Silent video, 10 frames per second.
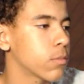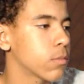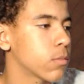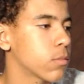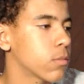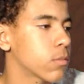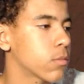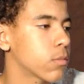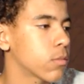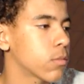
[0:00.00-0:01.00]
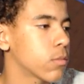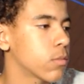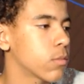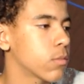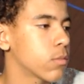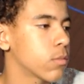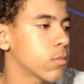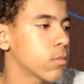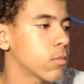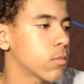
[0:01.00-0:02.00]

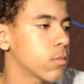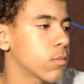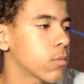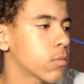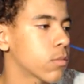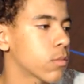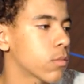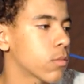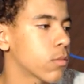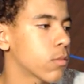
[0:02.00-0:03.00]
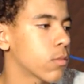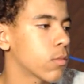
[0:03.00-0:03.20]
No one is speaking in this clip.